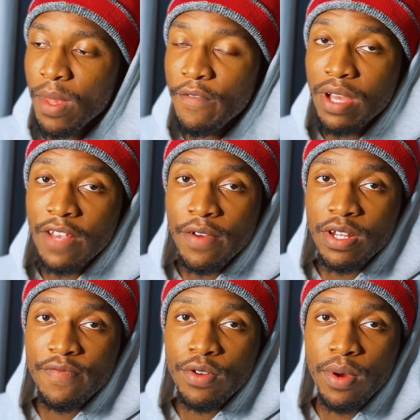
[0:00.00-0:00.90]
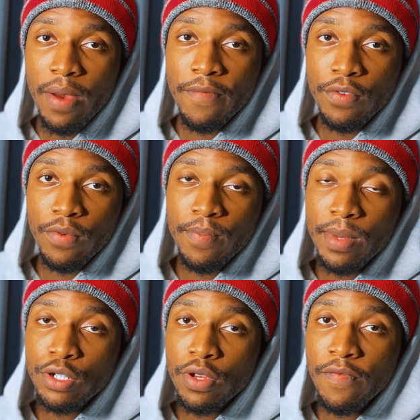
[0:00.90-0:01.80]
If you guys found this video helpful,
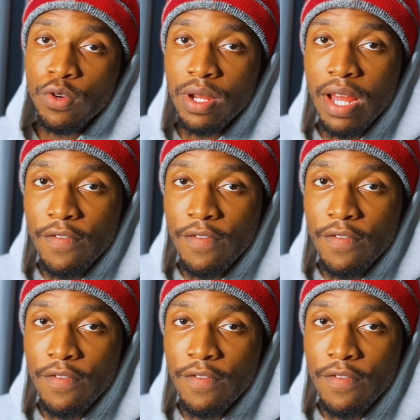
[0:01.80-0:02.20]
make sure you follow and like